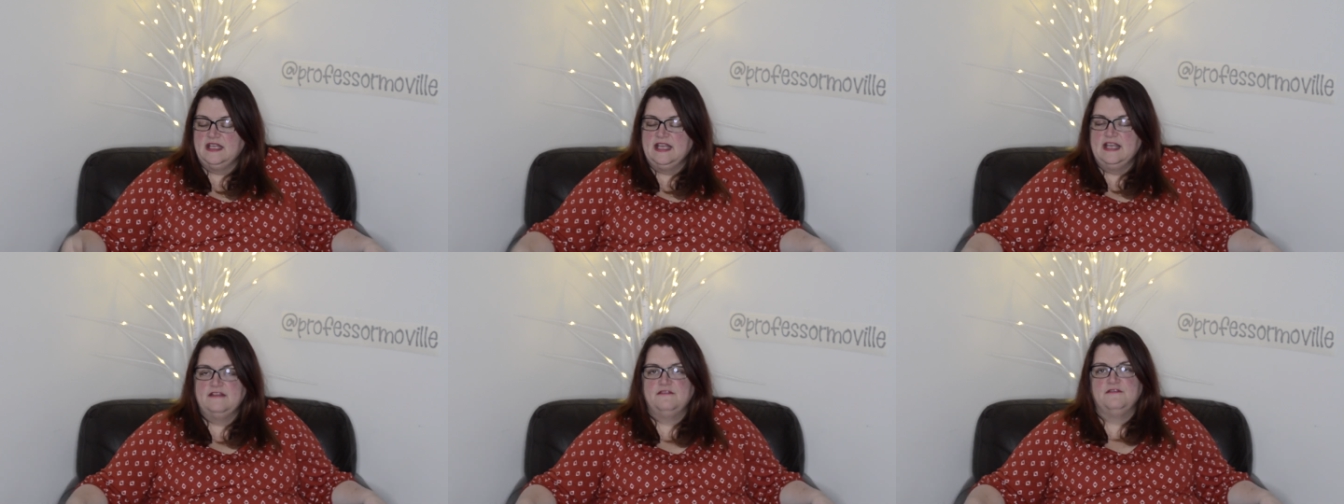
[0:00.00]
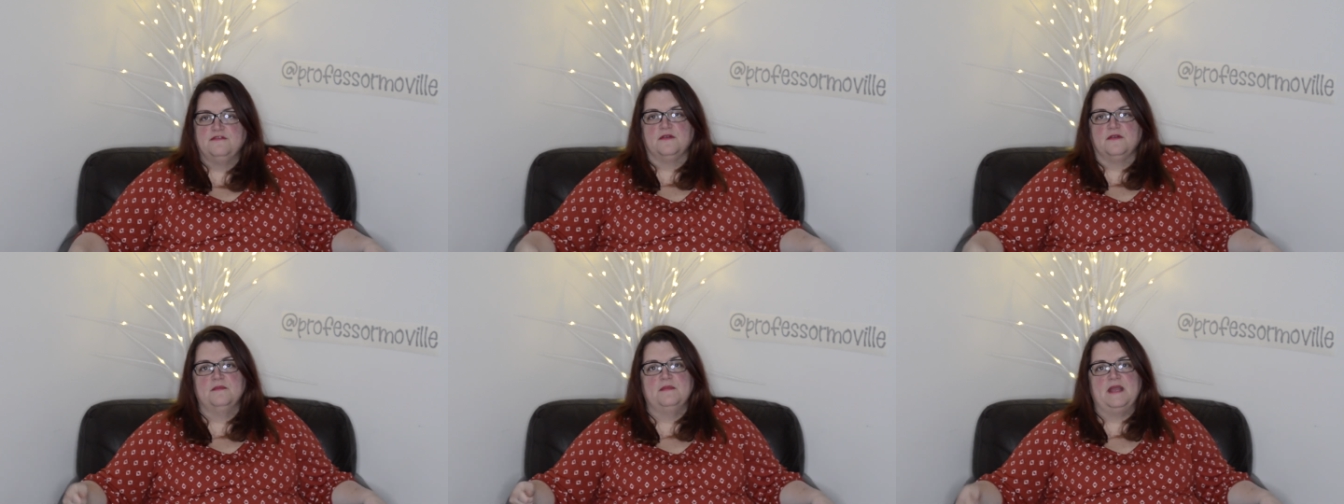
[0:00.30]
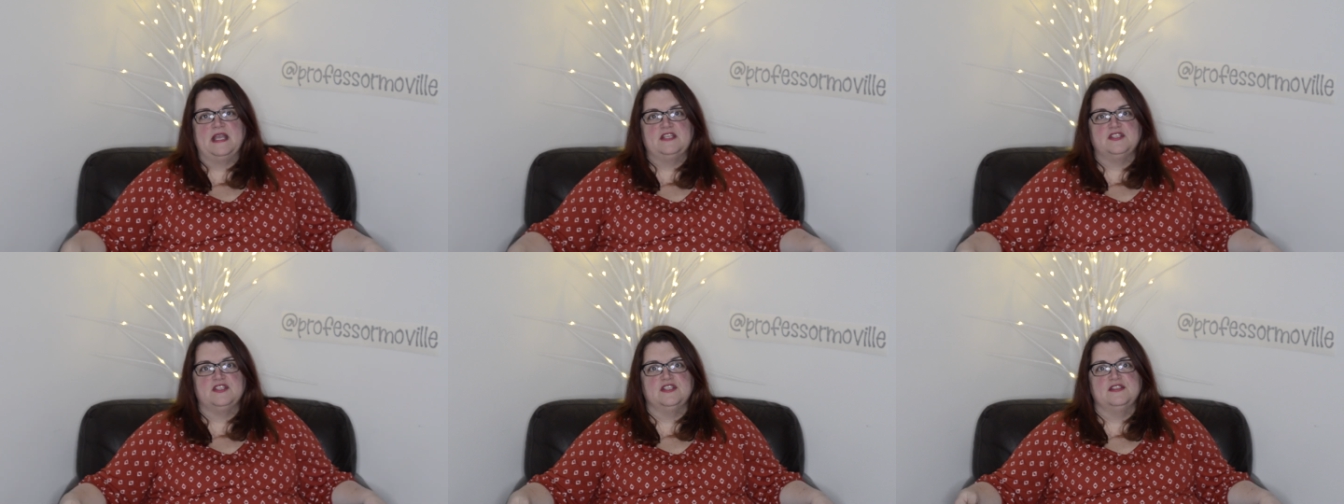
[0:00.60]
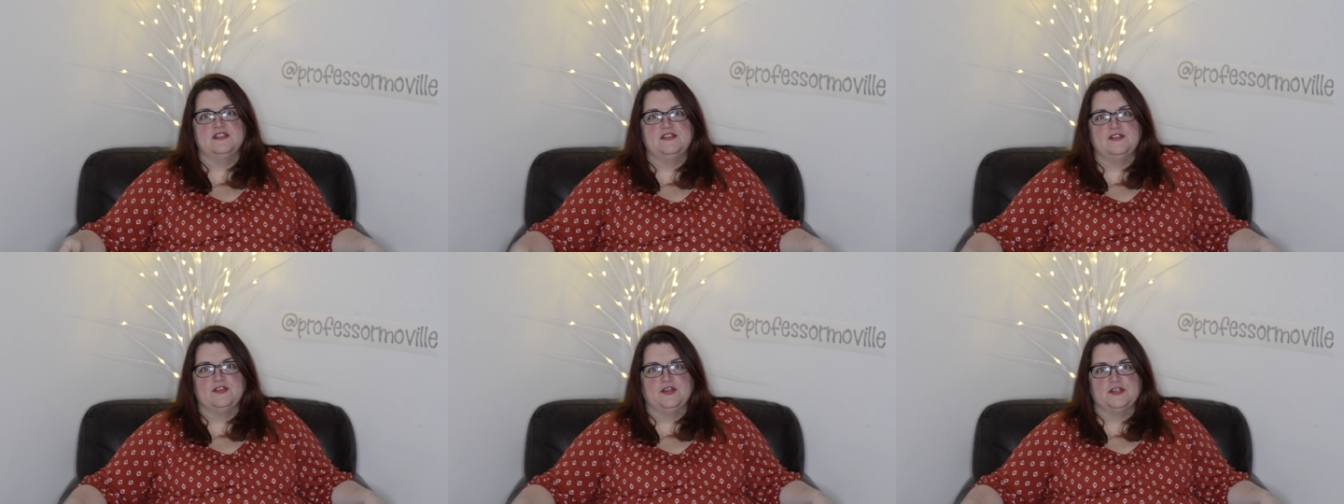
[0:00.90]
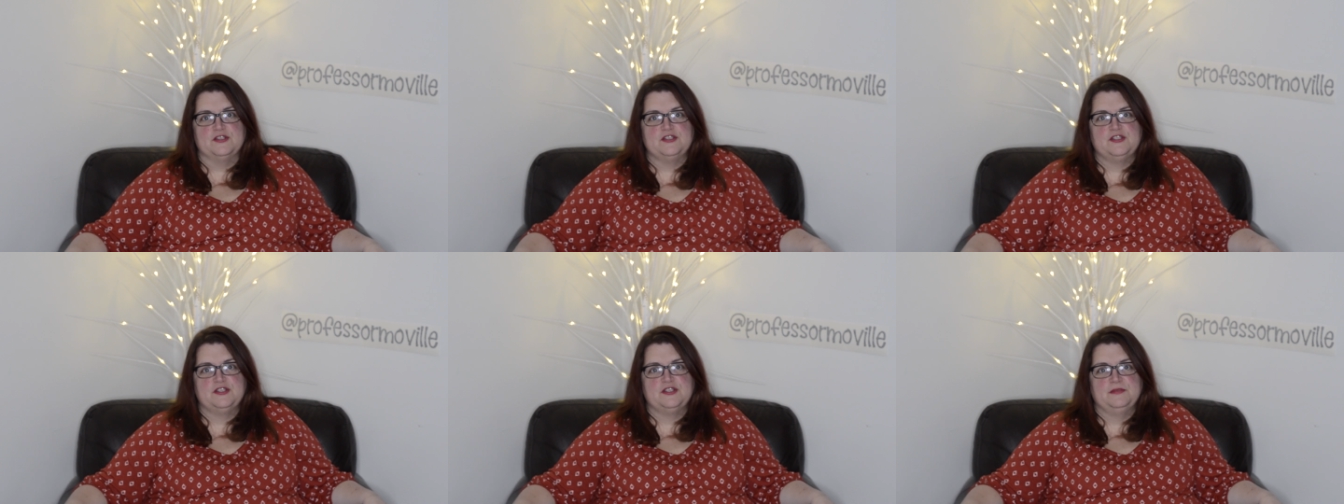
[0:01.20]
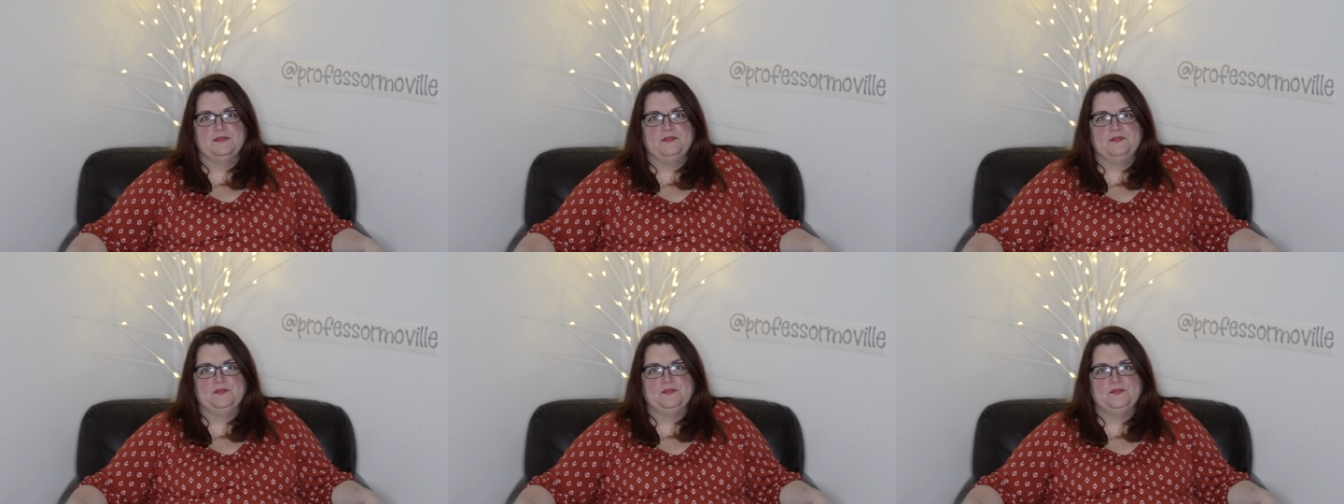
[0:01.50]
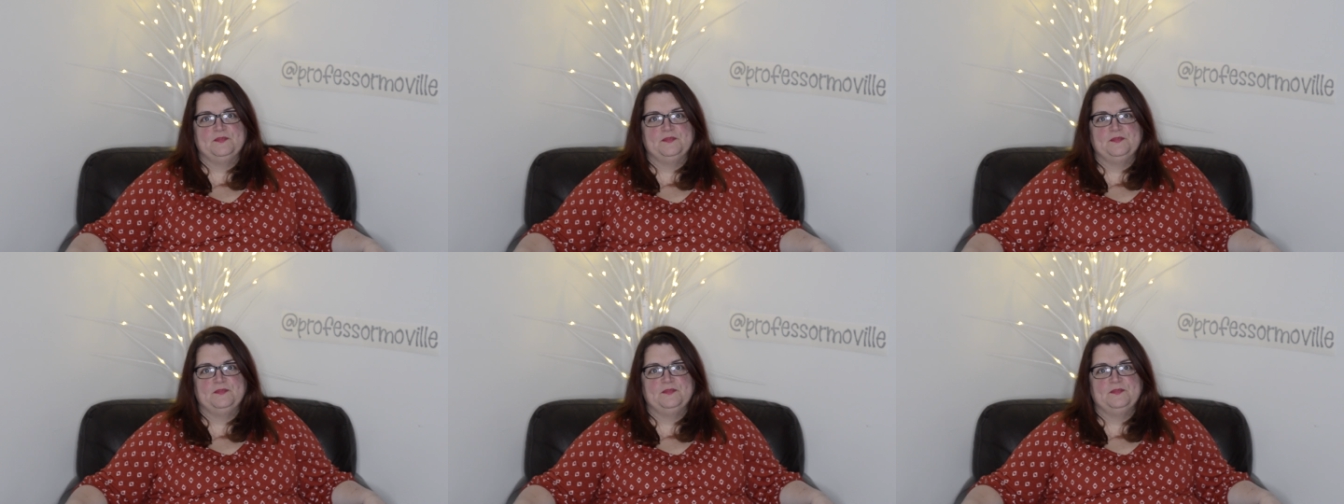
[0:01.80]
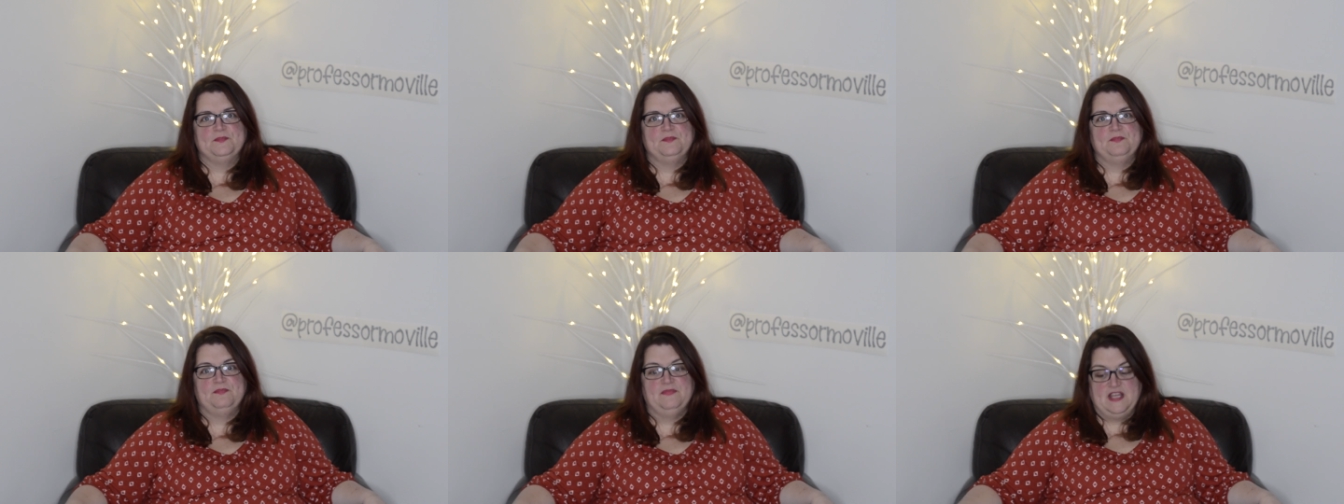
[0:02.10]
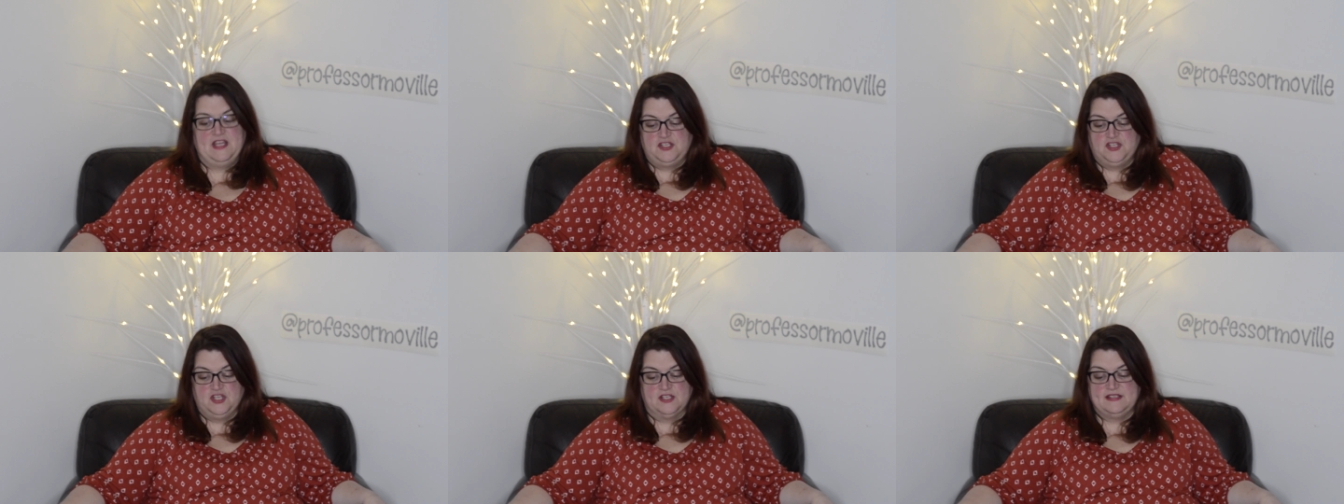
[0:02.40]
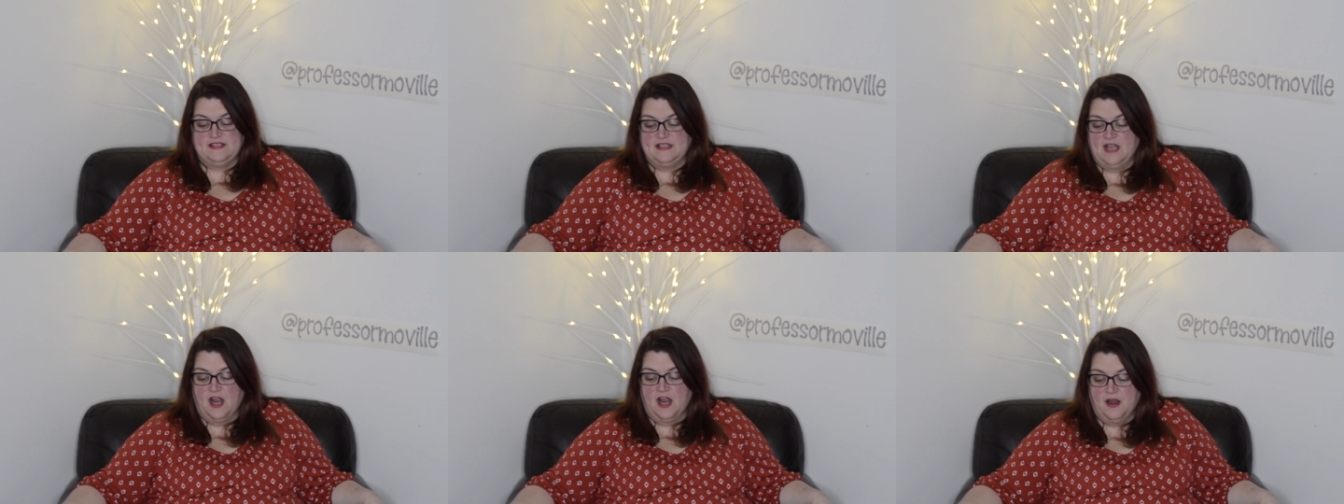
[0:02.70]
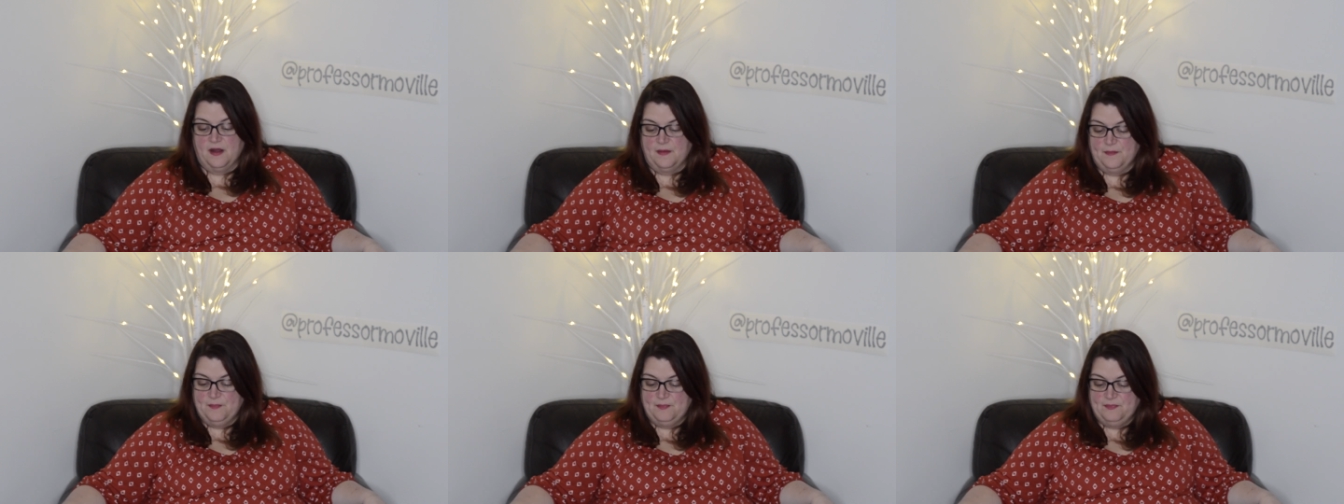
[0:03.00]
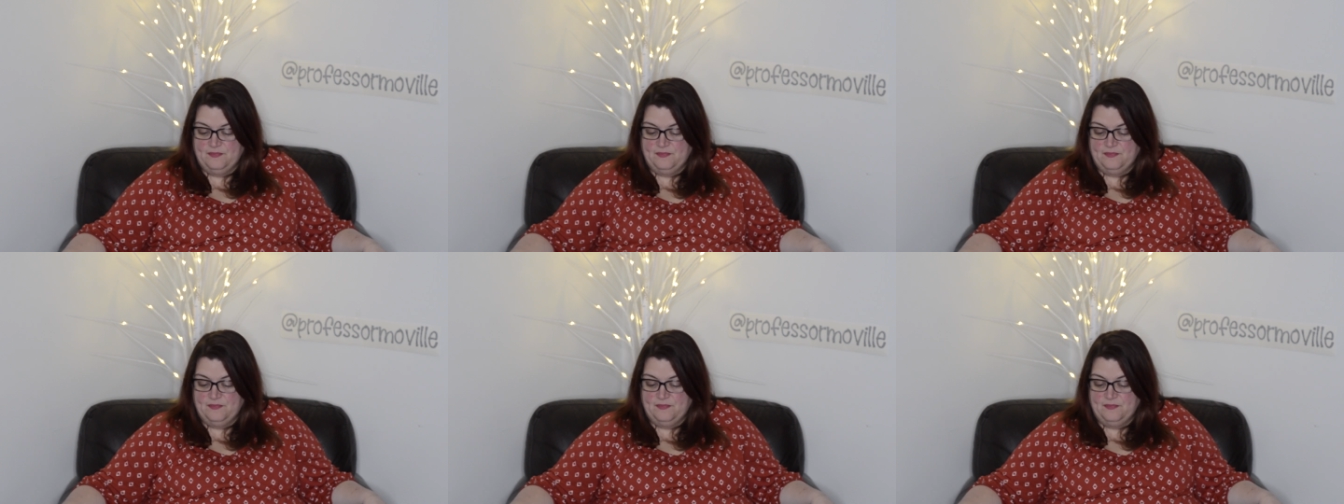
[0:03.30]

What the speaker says: information search. They just are.